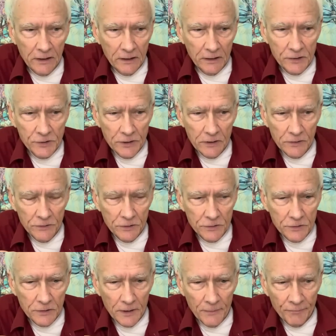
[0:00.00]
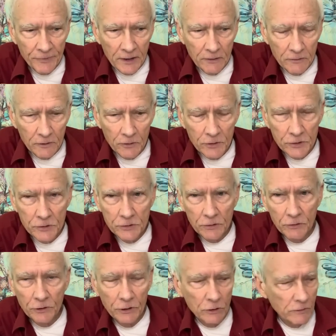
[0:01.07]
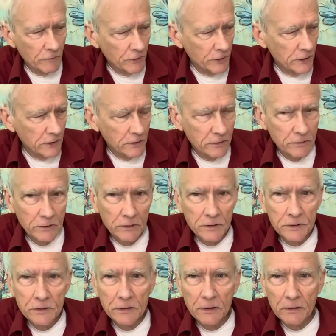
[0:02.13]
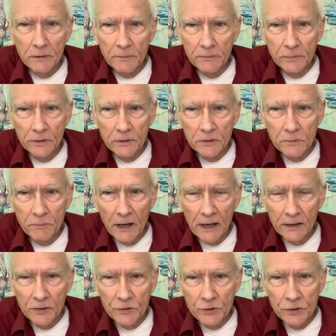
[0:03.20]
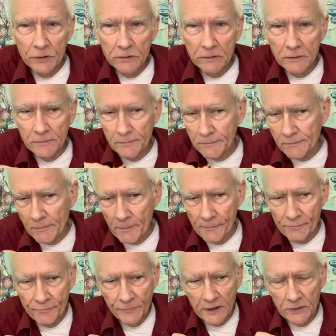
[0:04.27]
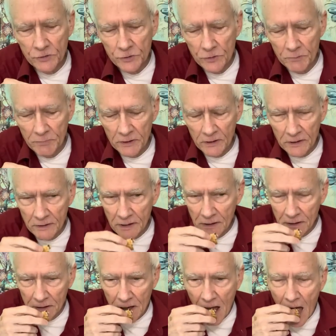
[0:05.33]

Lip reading: instead of just, we're just going to throw everything into this to this package here and ship it on out.